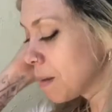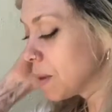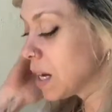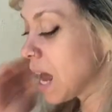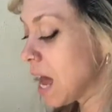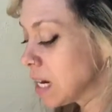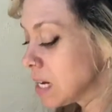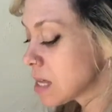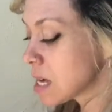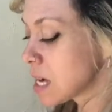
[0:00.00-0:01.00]
But
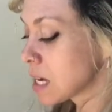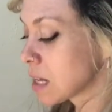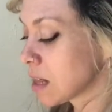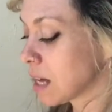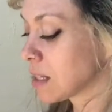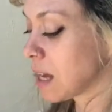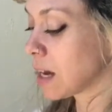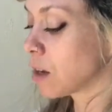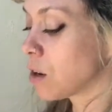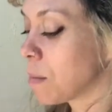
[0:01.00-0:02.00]
anything that's
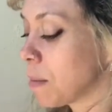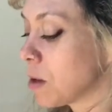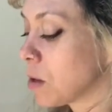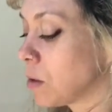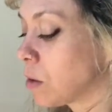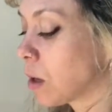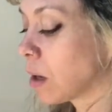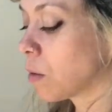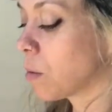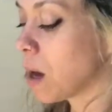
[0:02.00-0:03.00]
like, you know, maybe they're
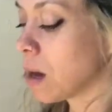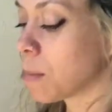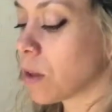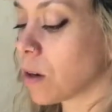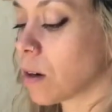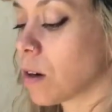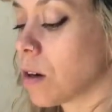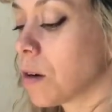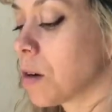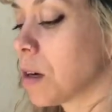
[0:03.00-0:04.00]
looking away, but they're
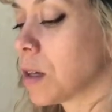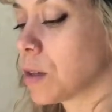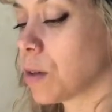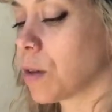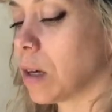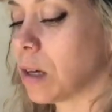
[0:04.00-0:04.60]
curious or they're